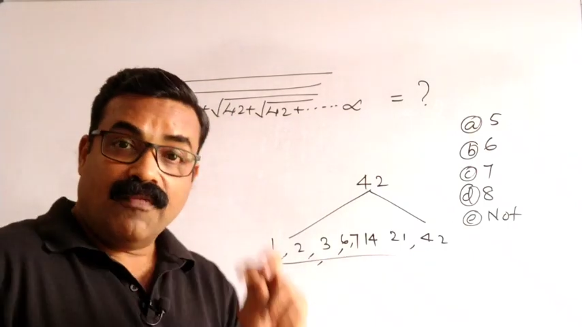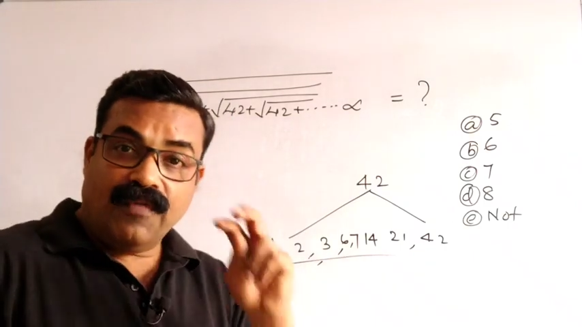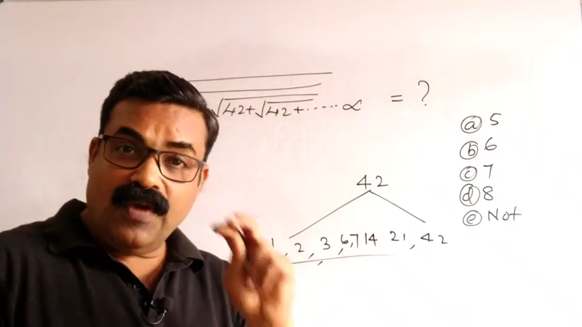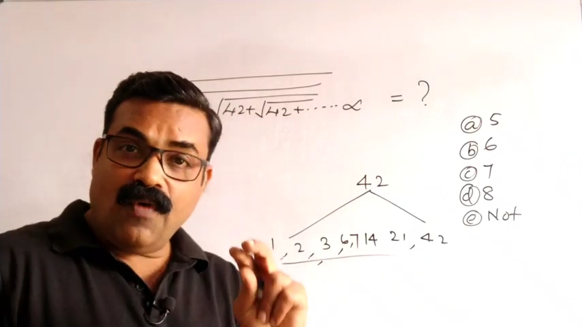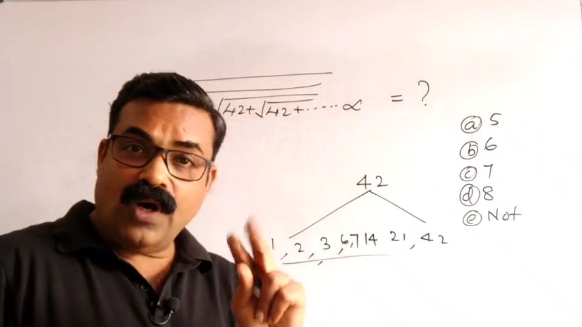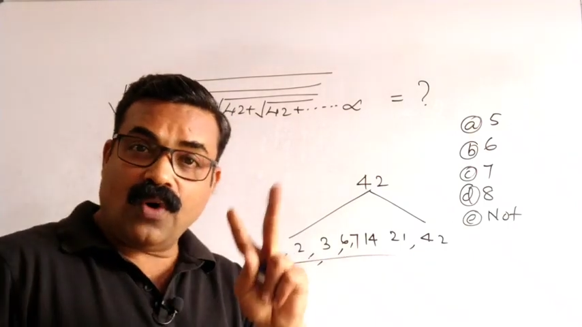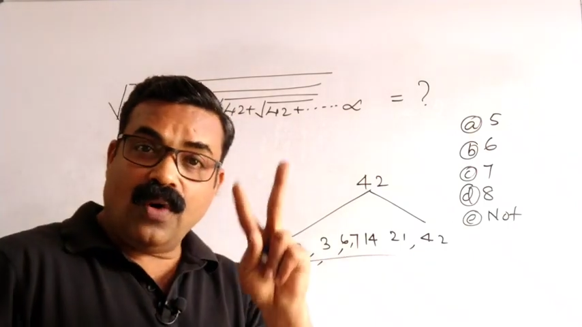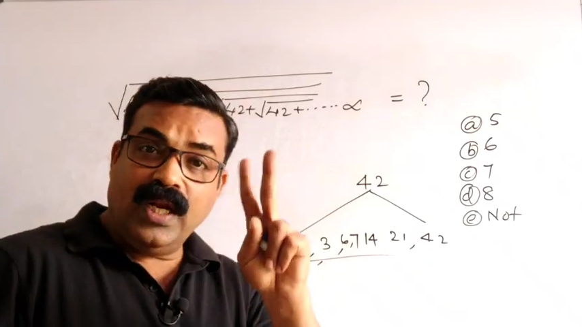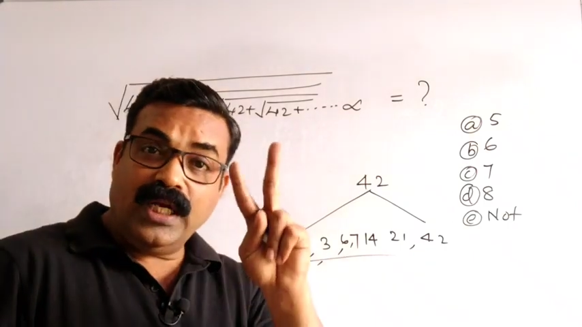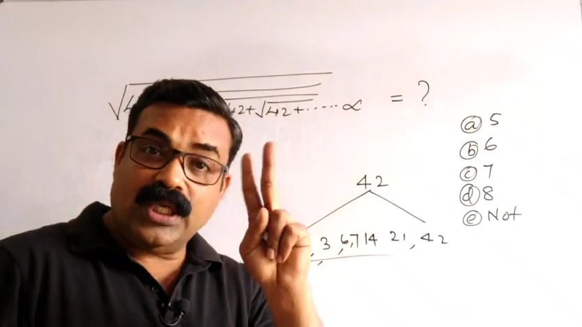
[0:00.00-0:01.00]
We want
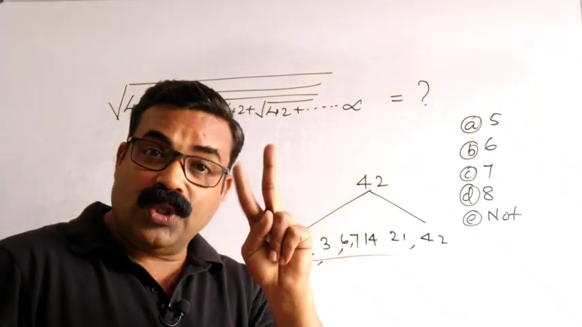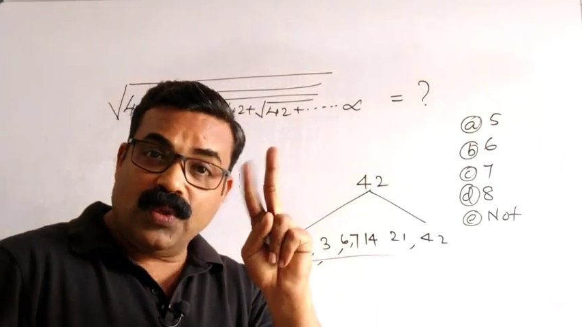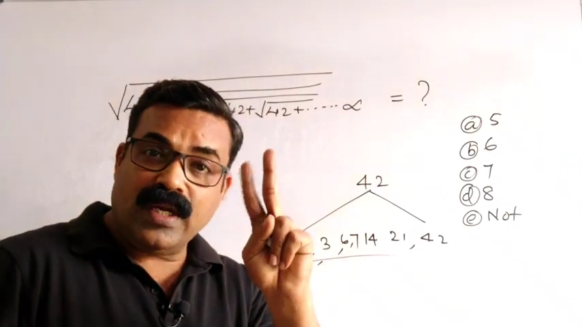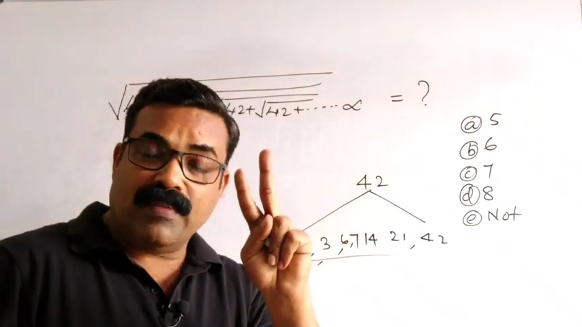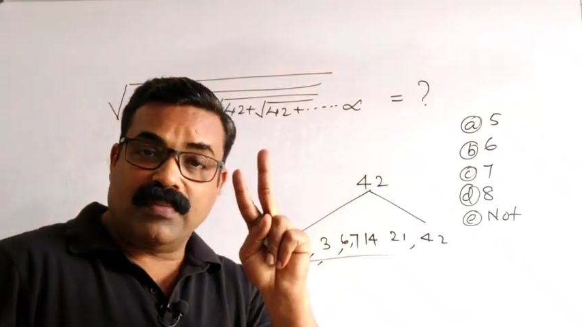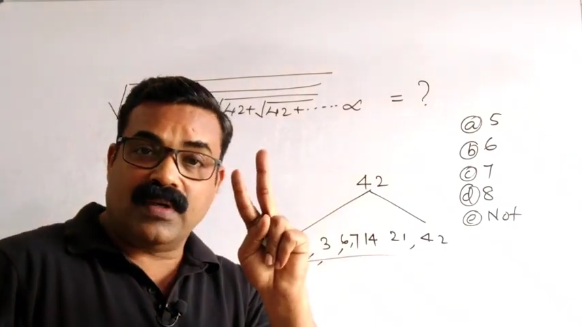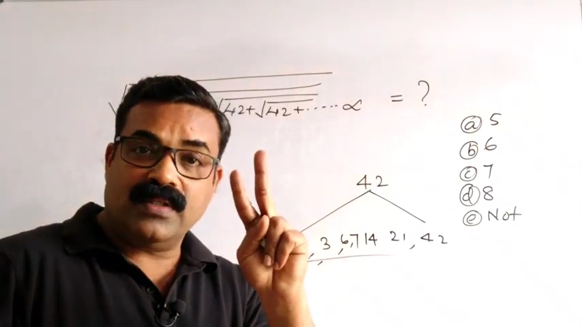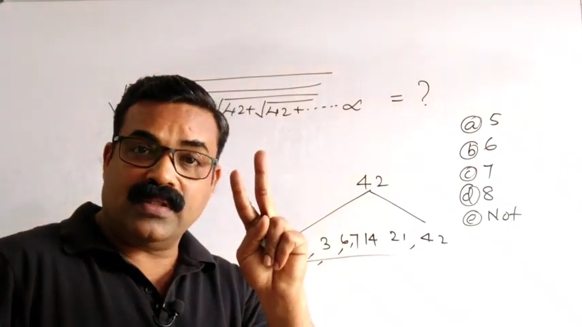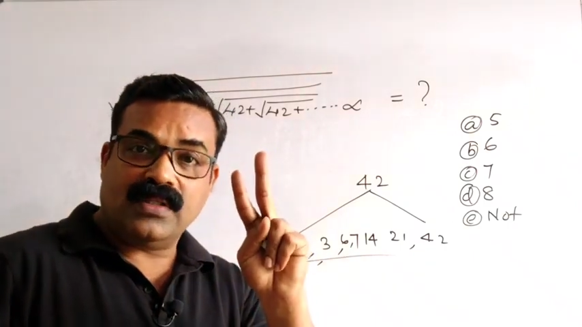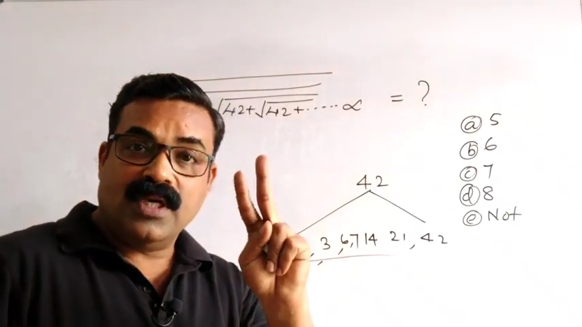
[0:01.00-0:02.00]
only two
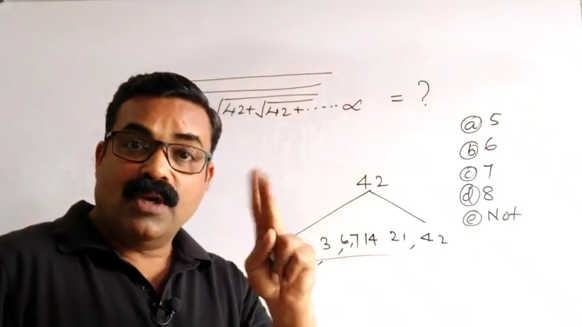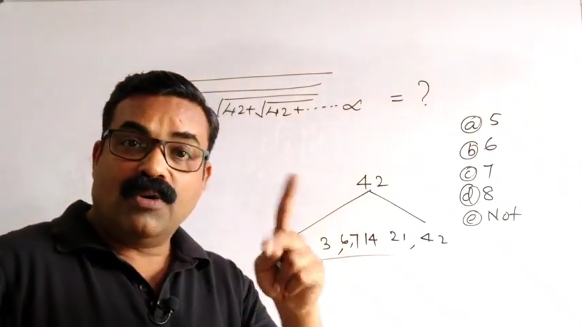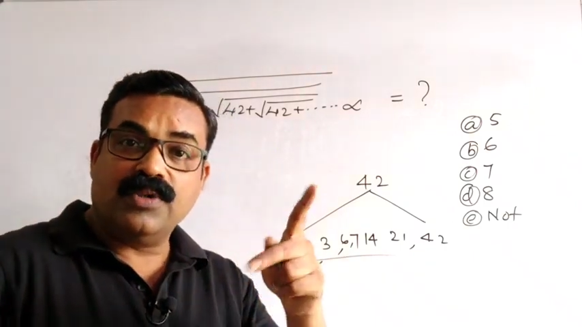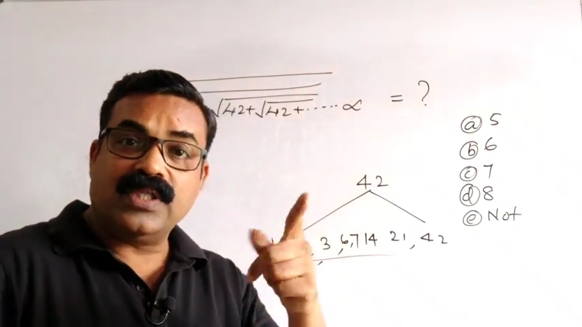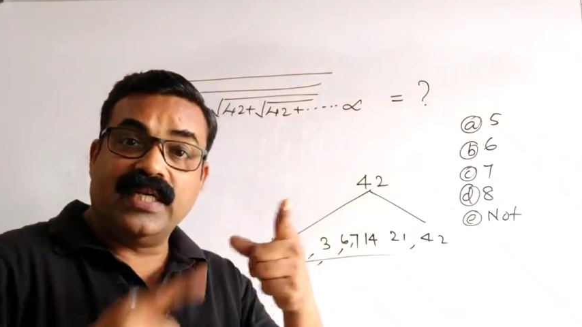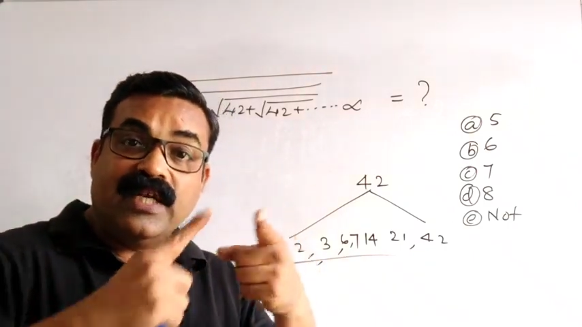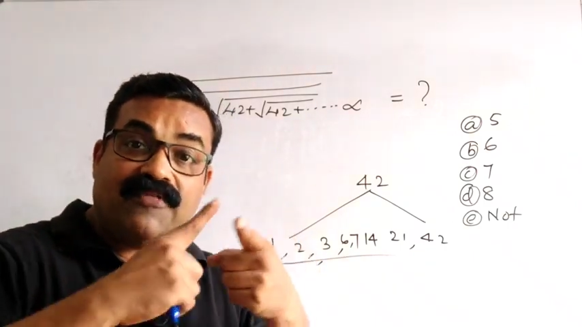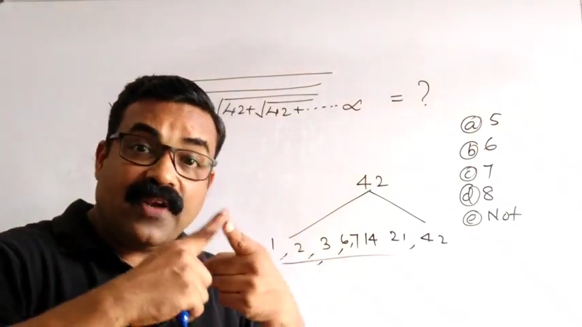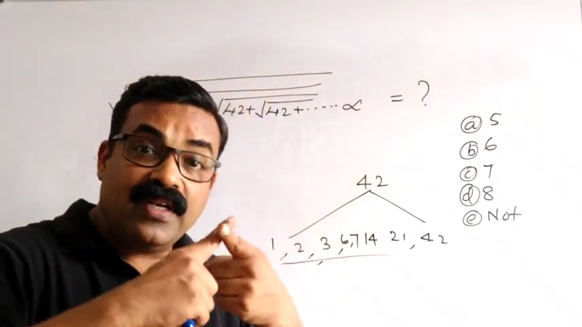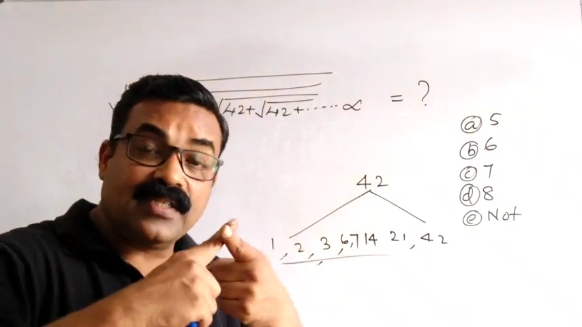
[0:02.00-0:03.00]
numbers whose
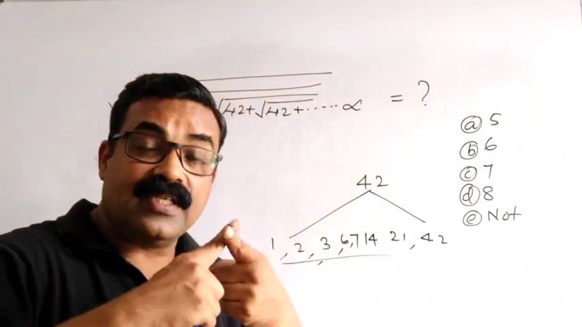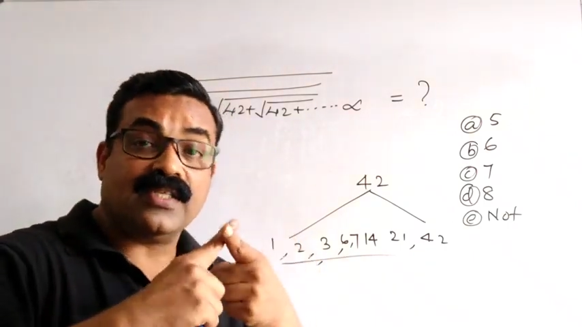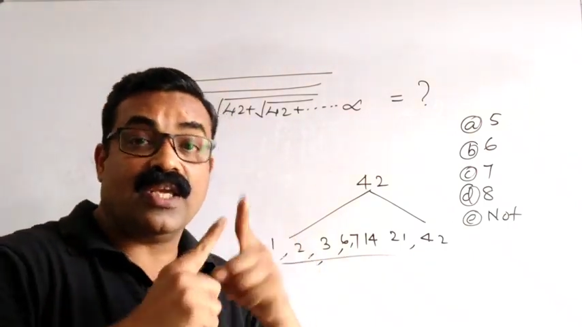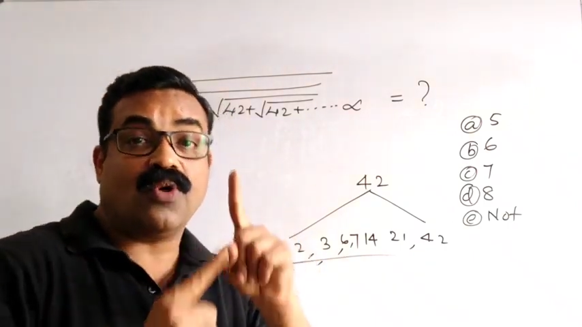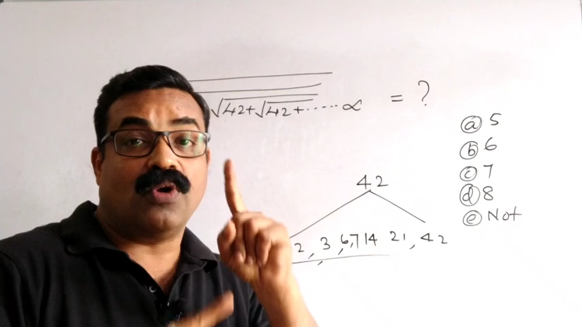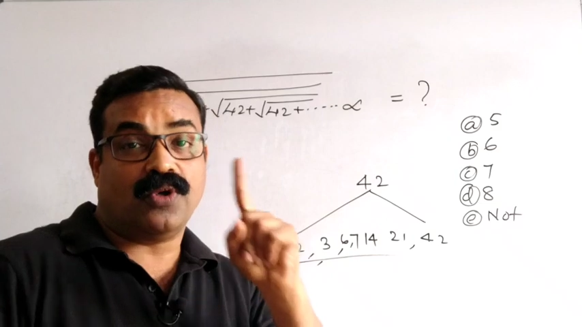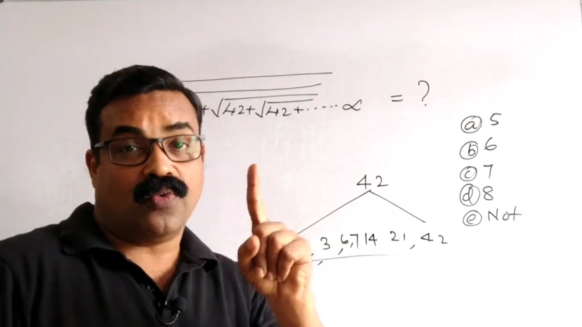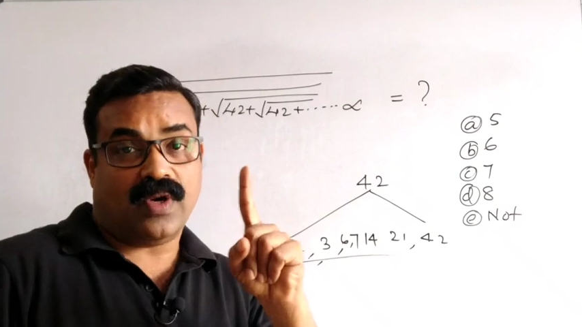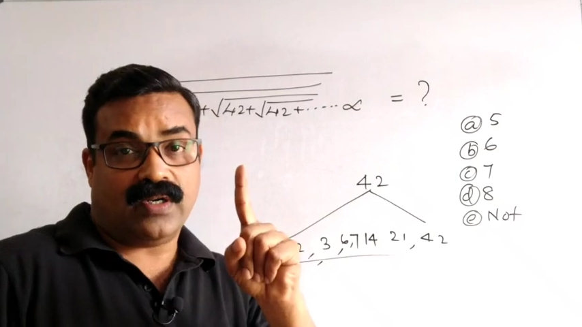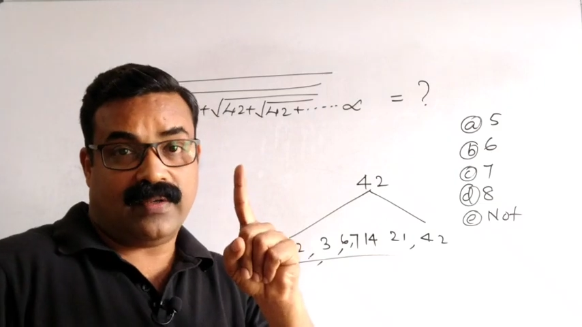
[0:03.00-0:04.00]
difference is equal to
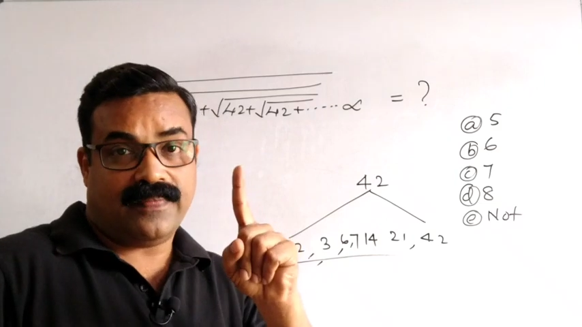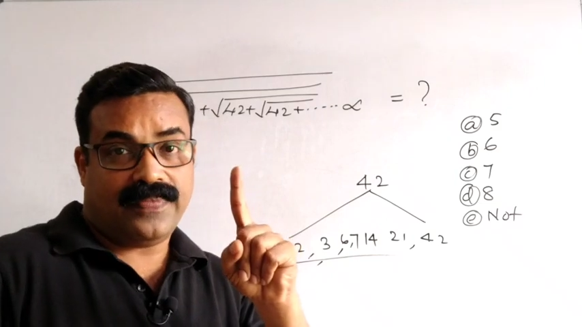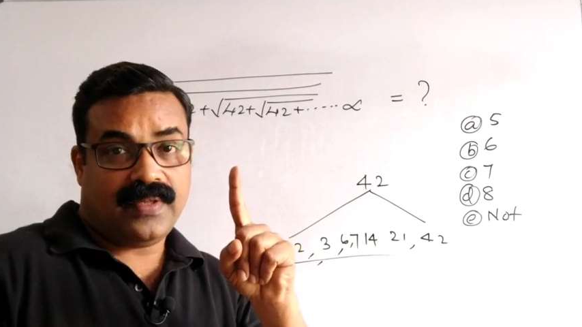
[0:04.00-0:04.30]
1.